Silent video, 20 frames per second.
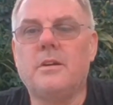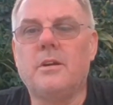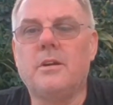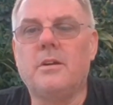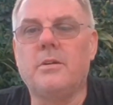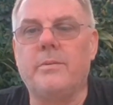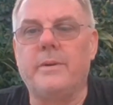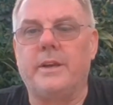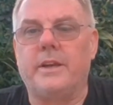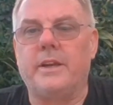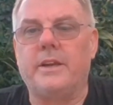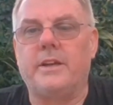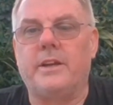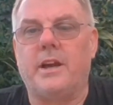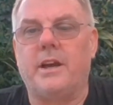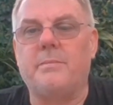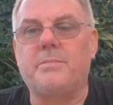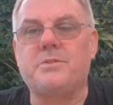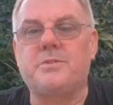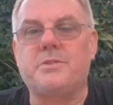We can
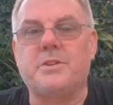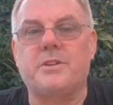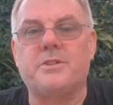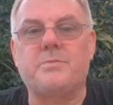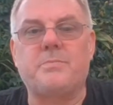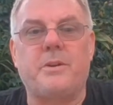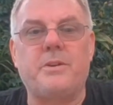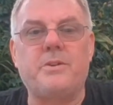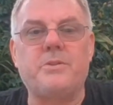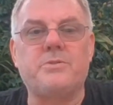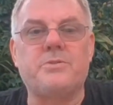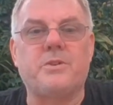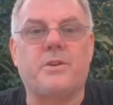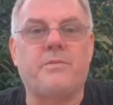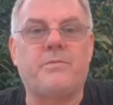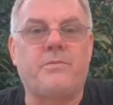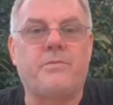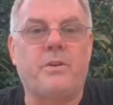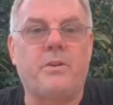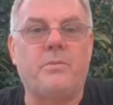accomplish this by using our
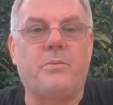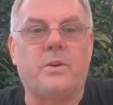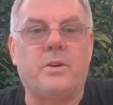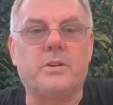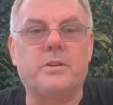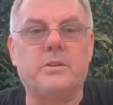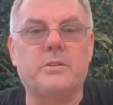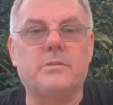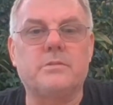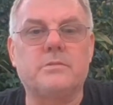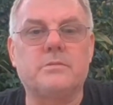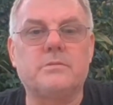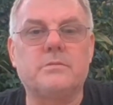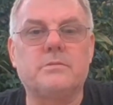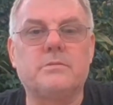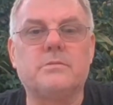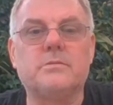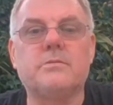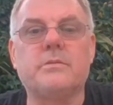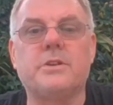footwork,
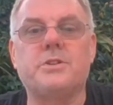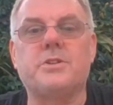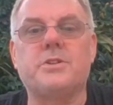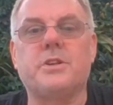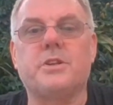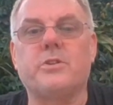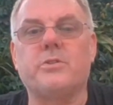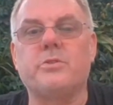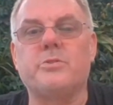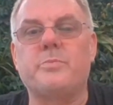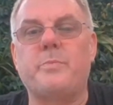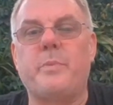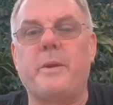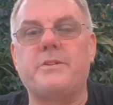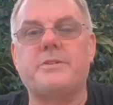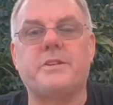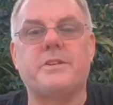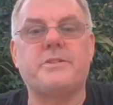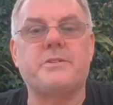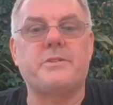which includes
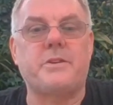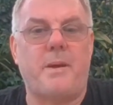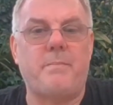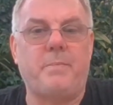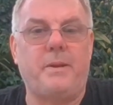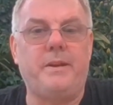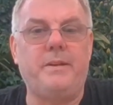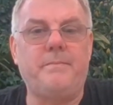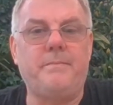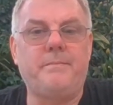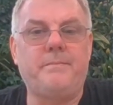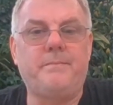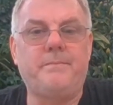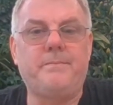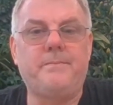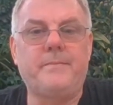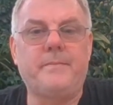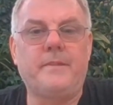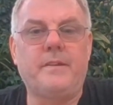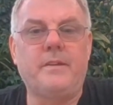basic stepping,
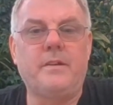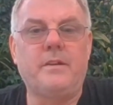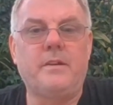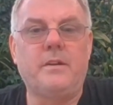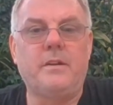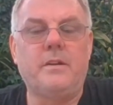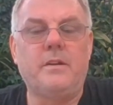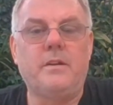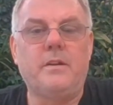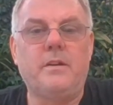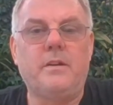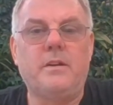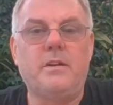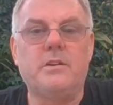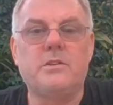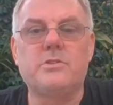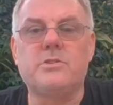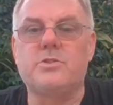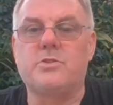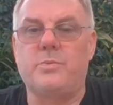
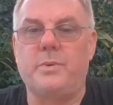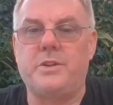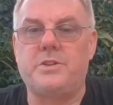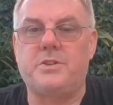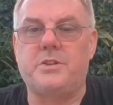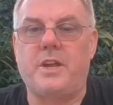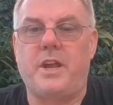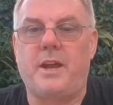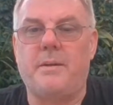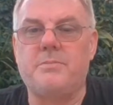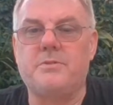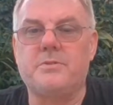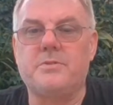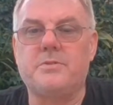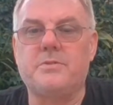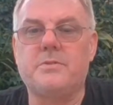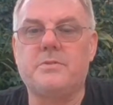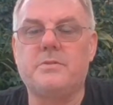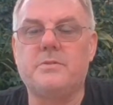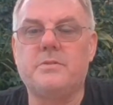switch steps,
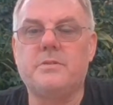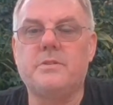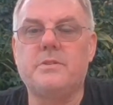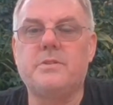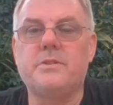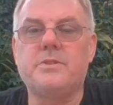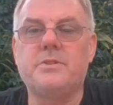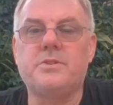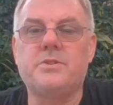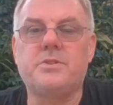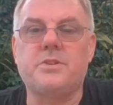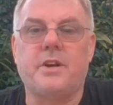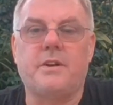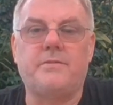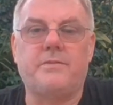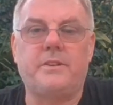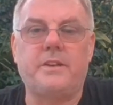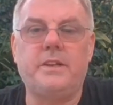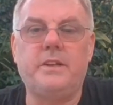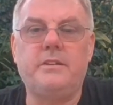
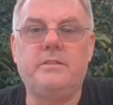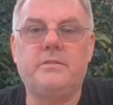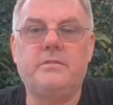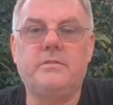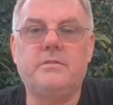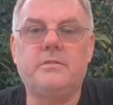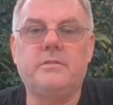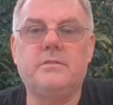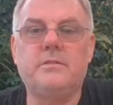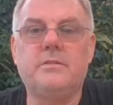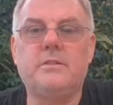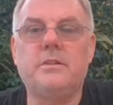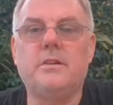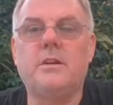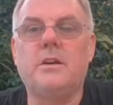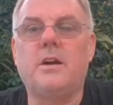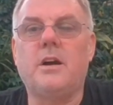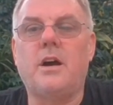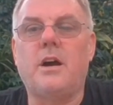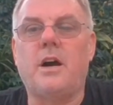shuffling,
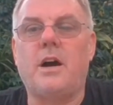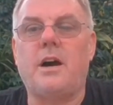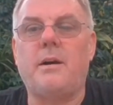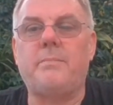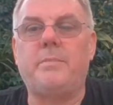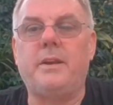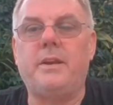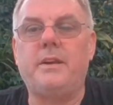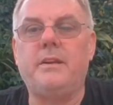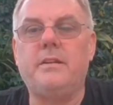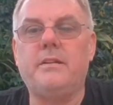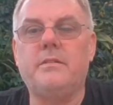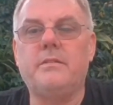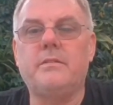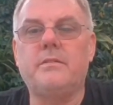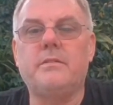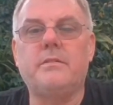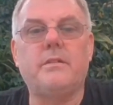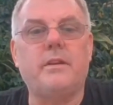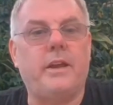hopping,
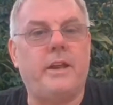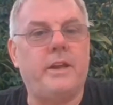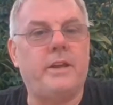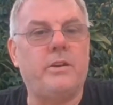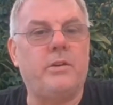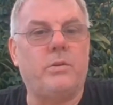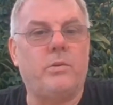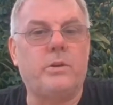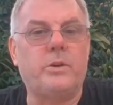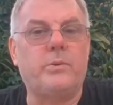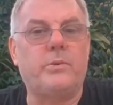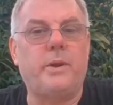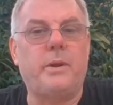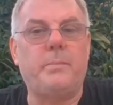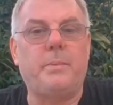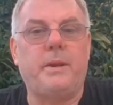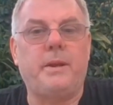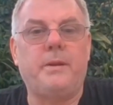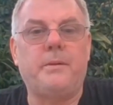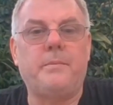and or creeping.